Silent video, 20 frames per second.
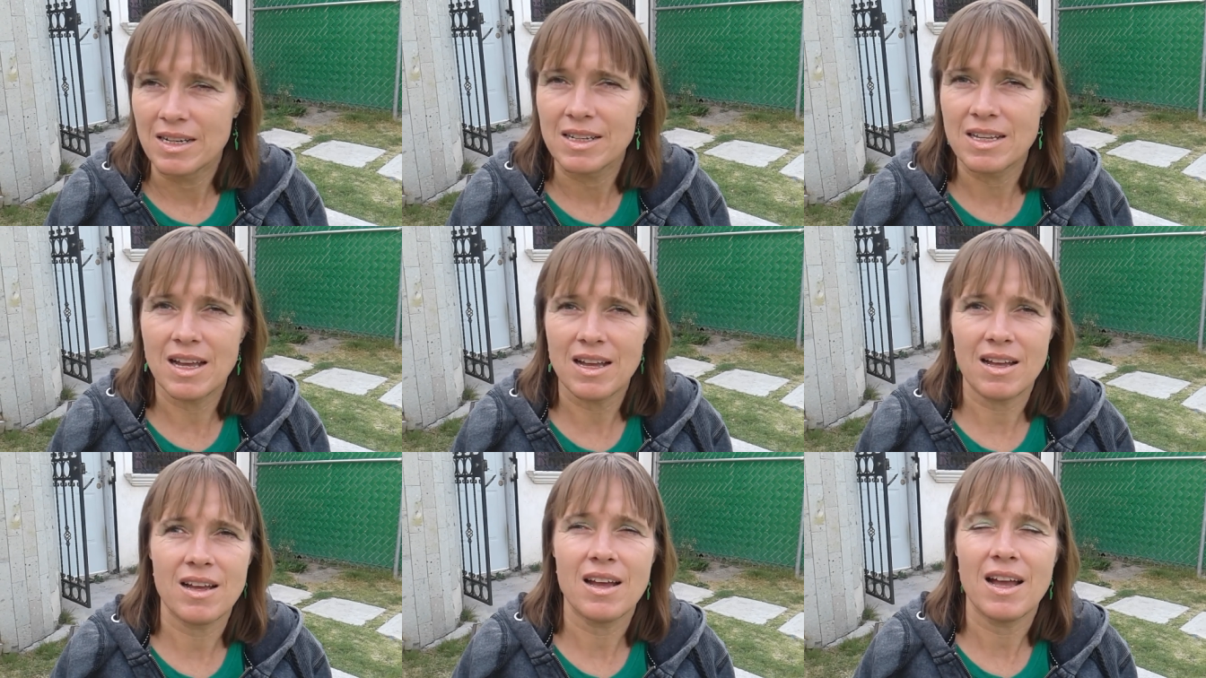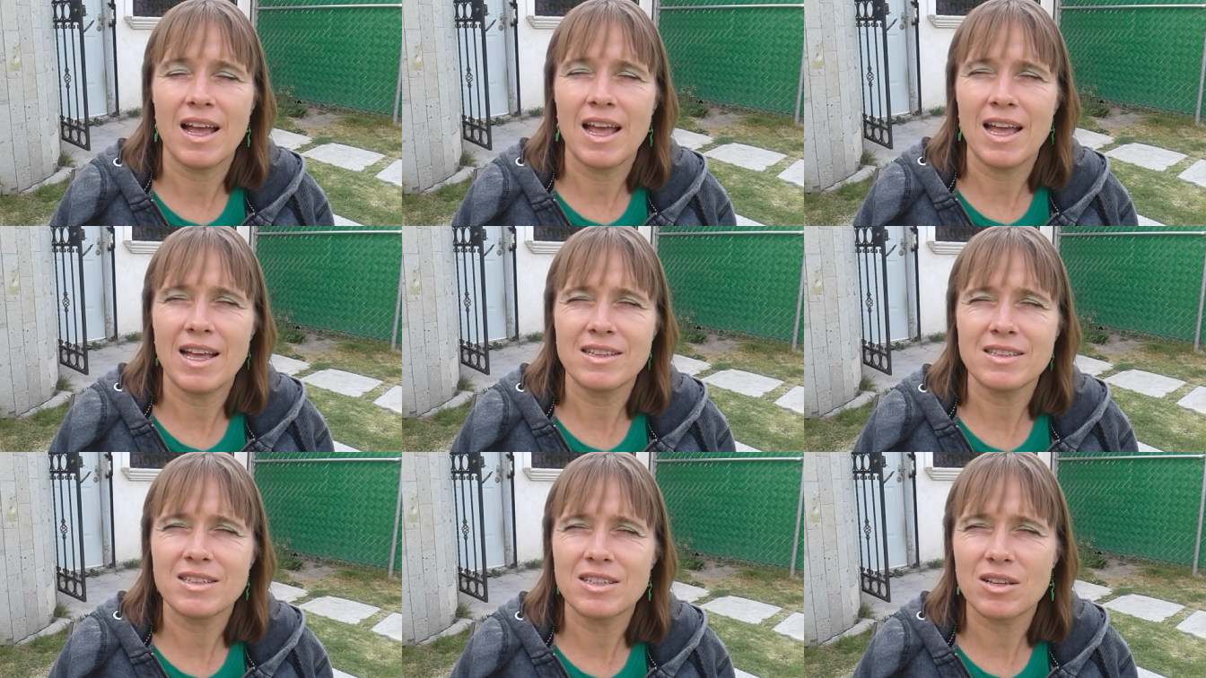Yeah,
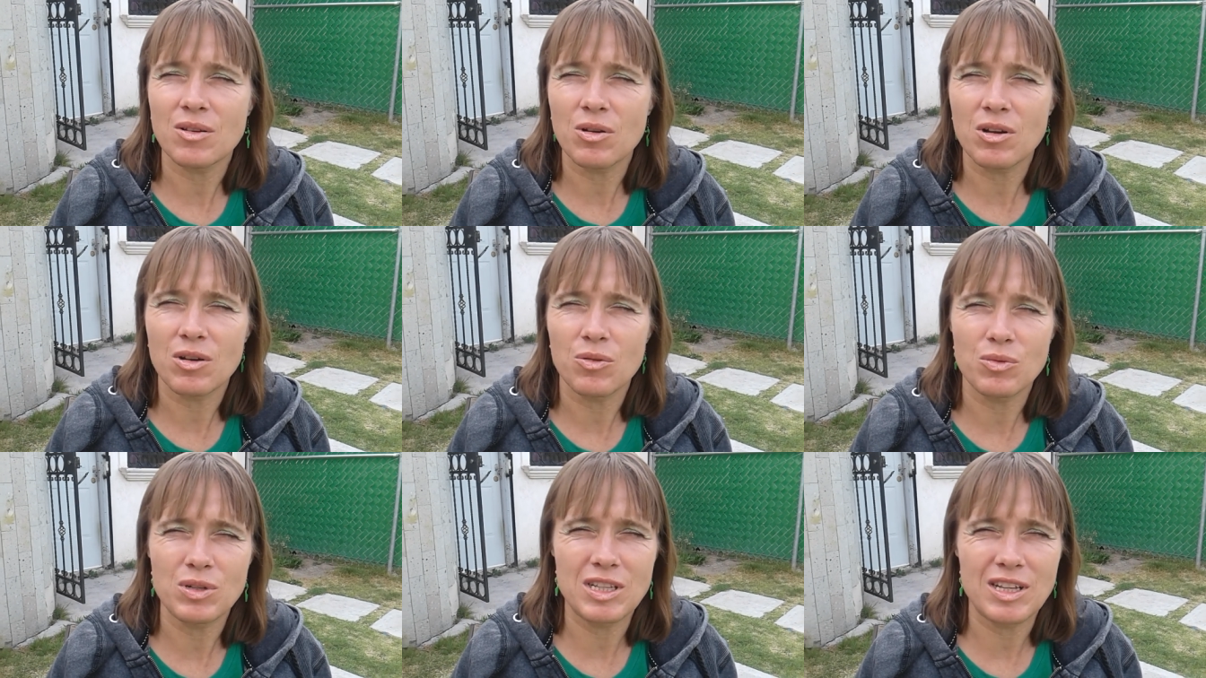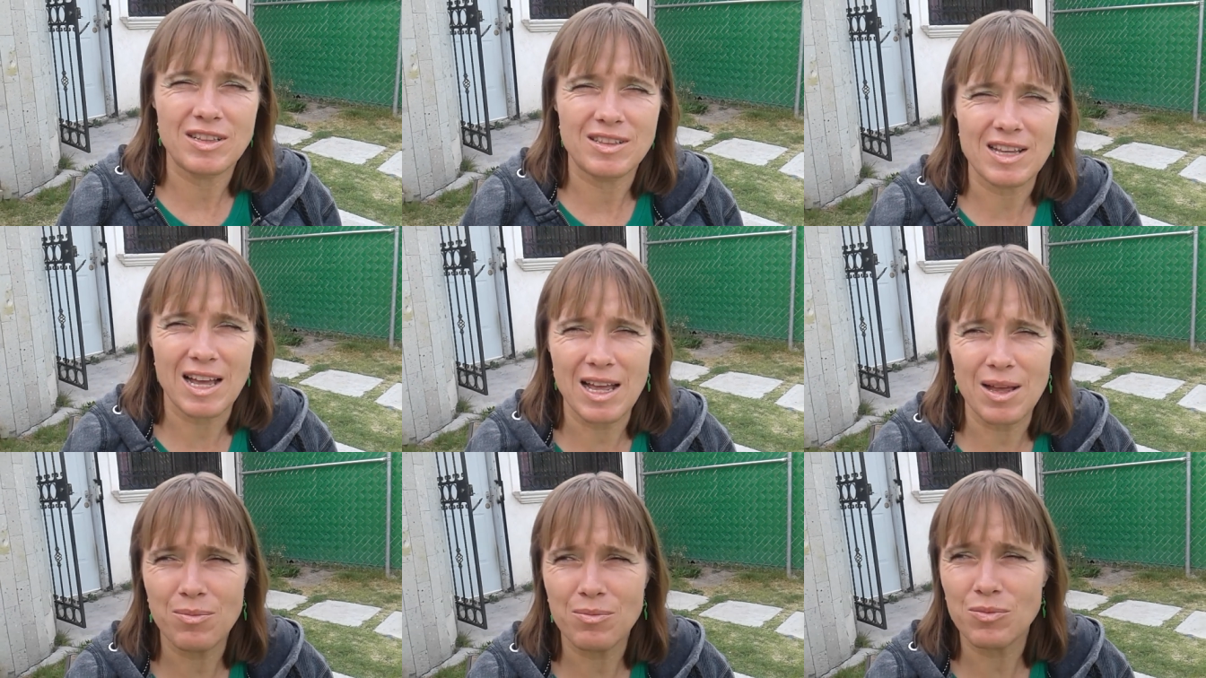and with the
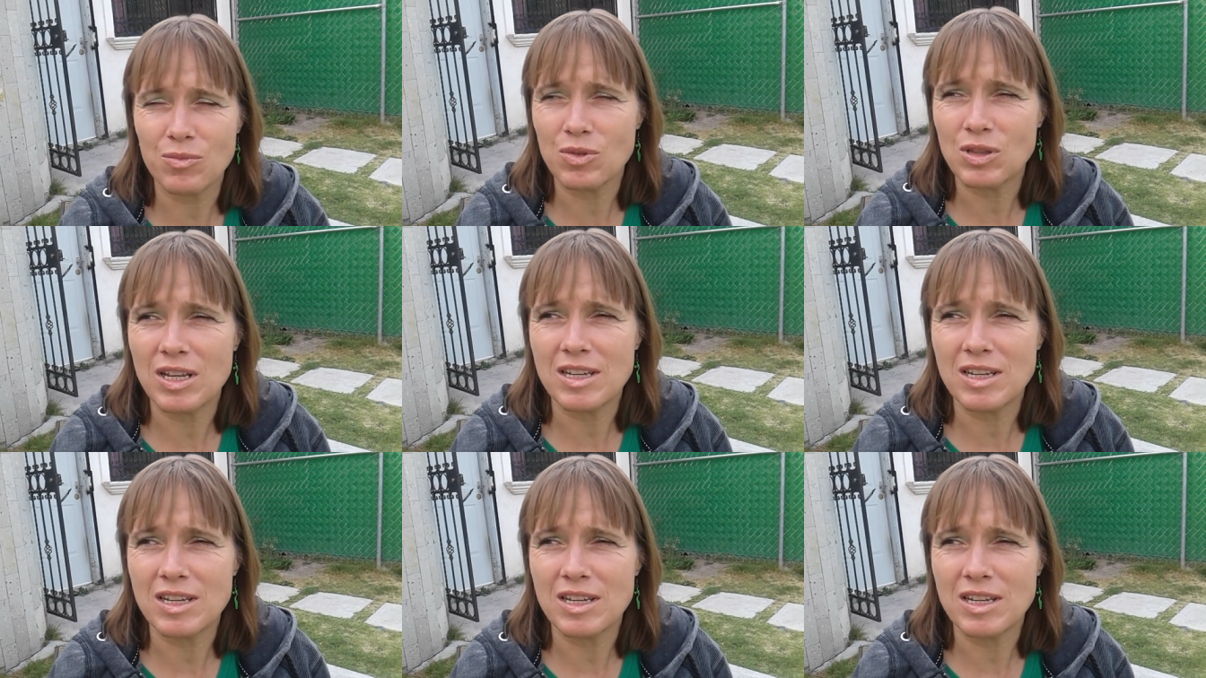time